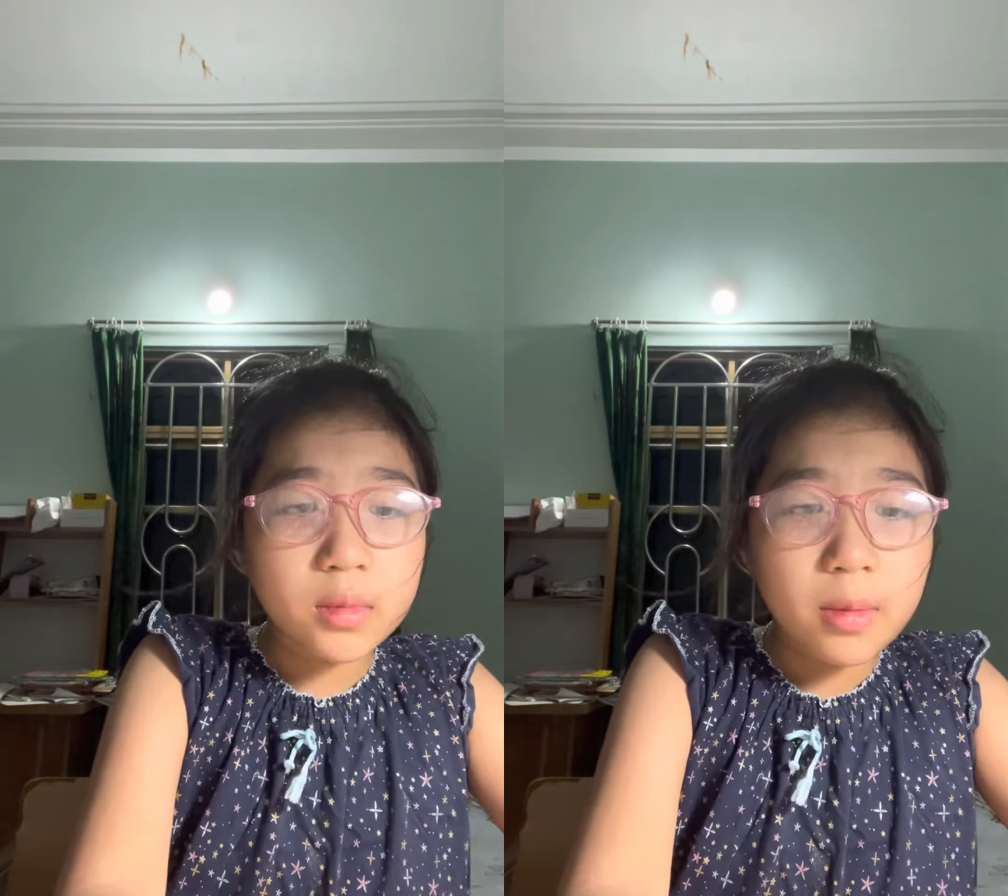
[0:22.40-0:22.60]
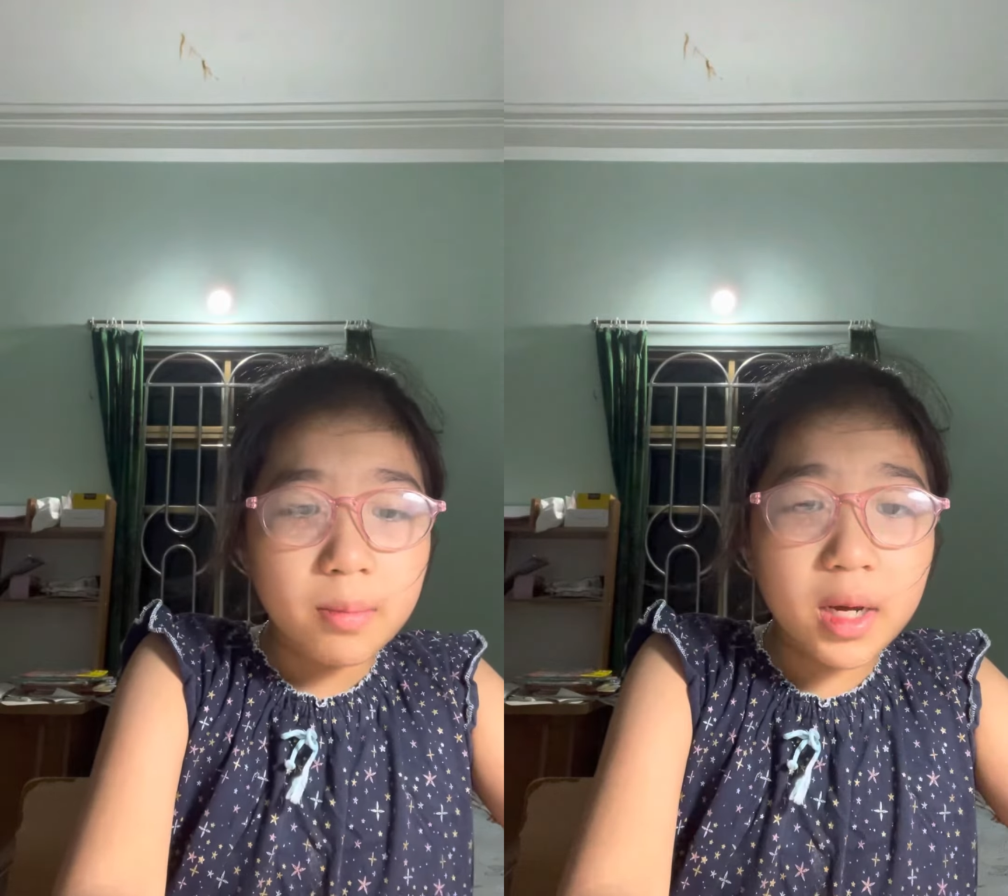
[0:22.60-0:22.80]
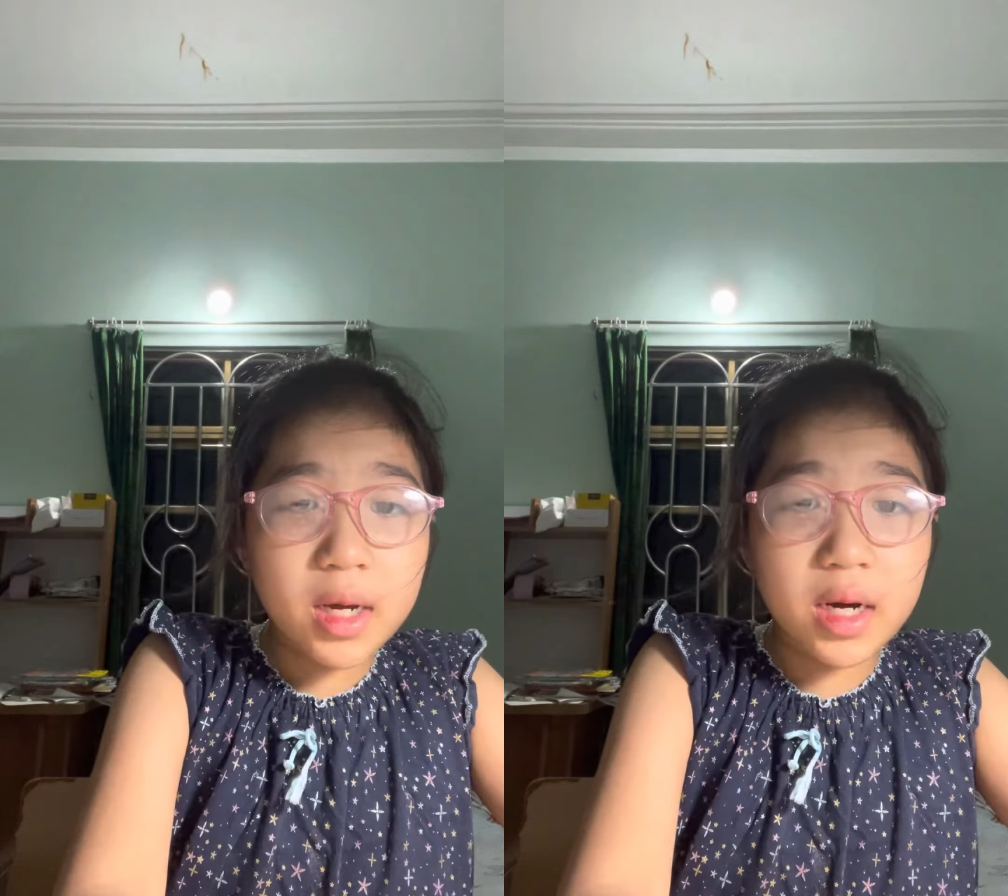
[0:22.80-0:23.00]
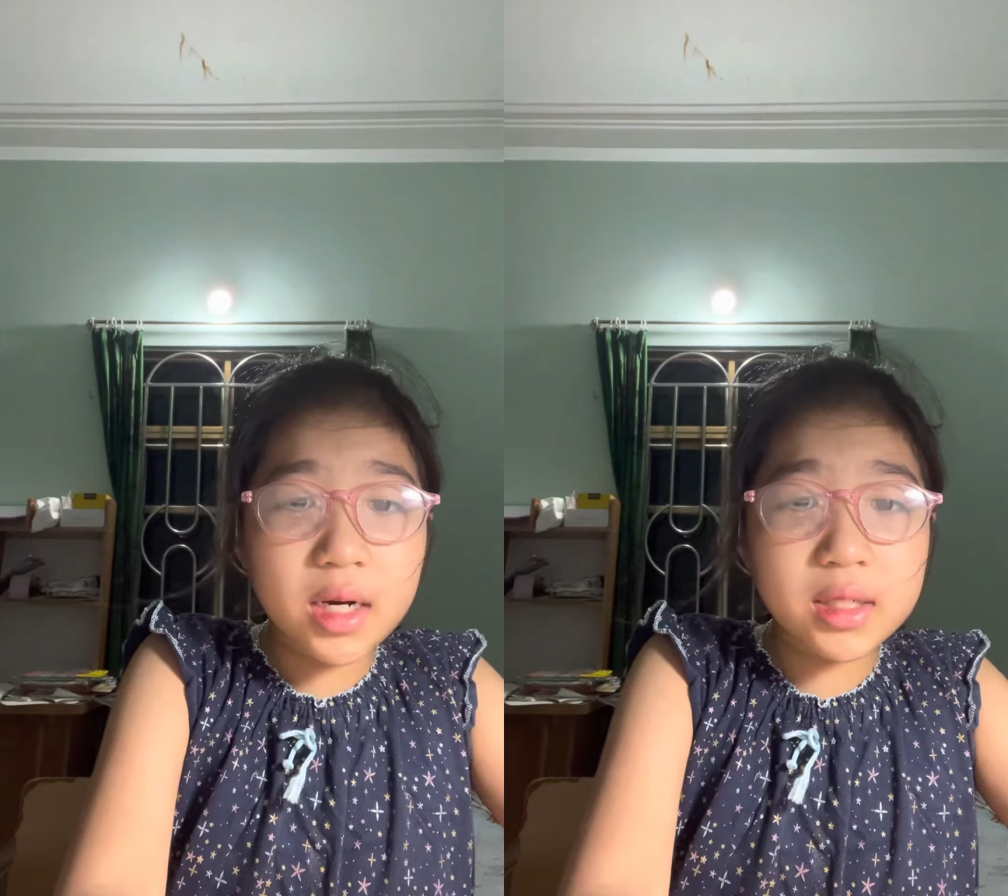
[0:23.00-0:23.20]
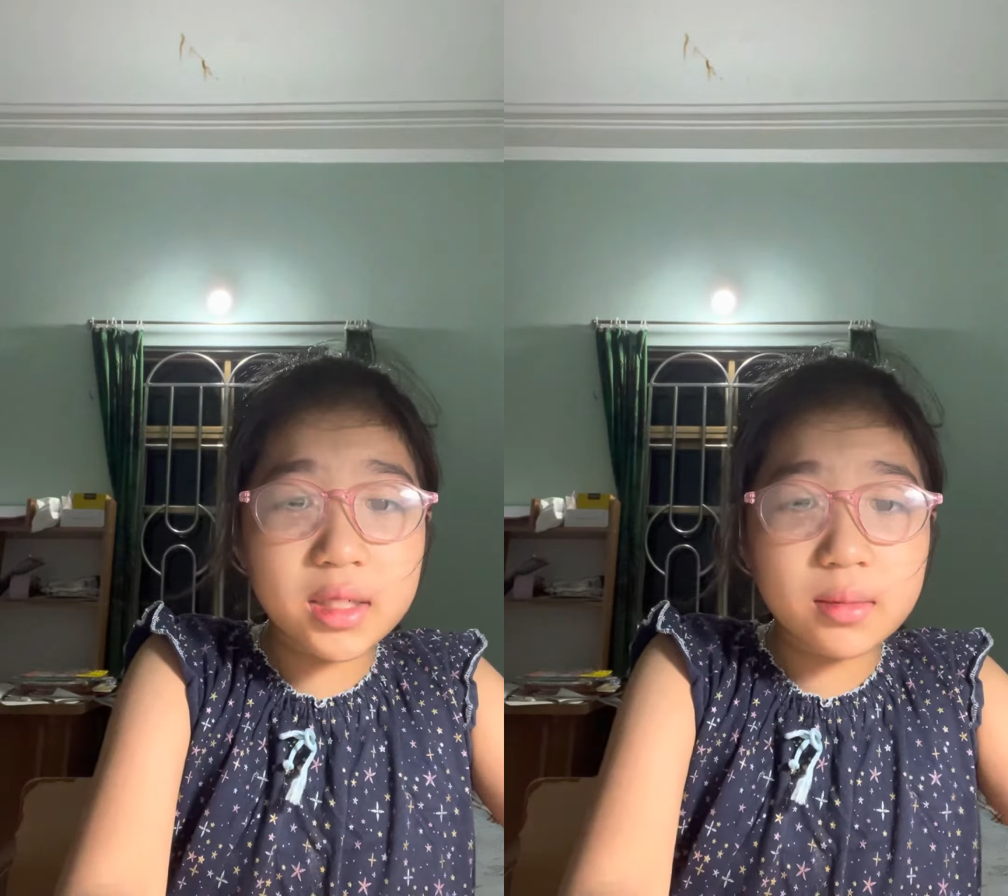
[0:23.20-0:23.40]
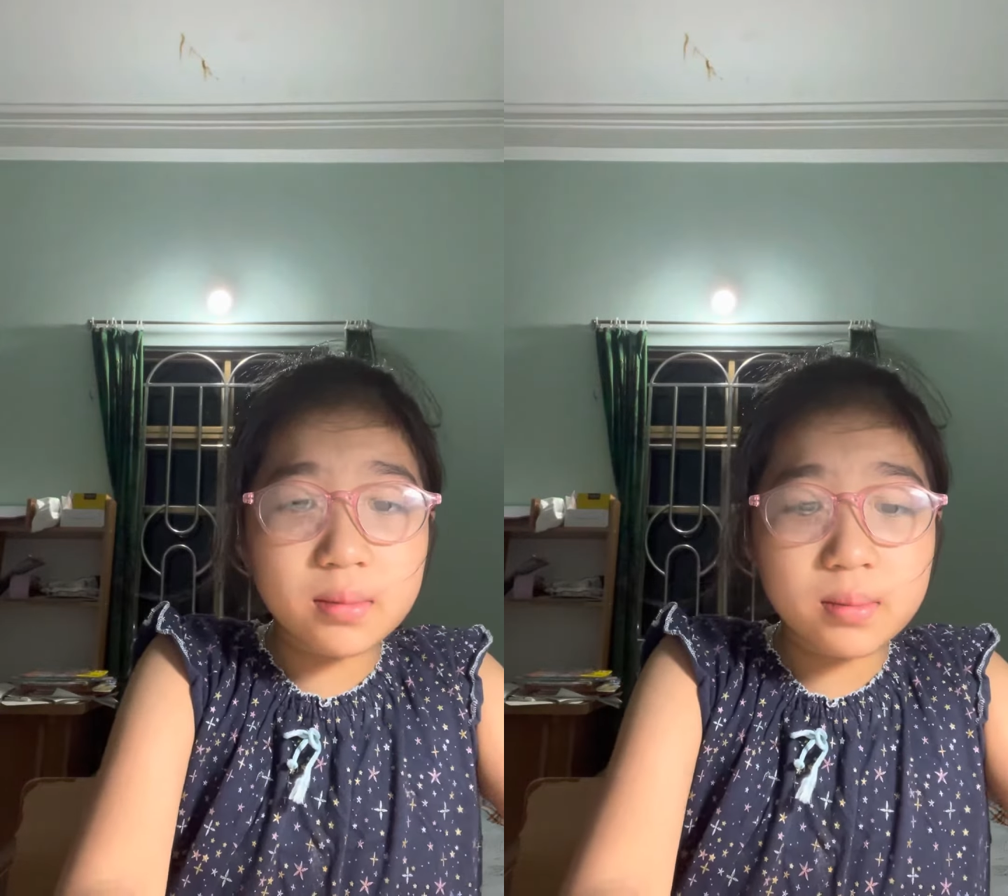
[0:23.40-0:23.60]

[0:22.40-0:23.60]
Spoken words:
because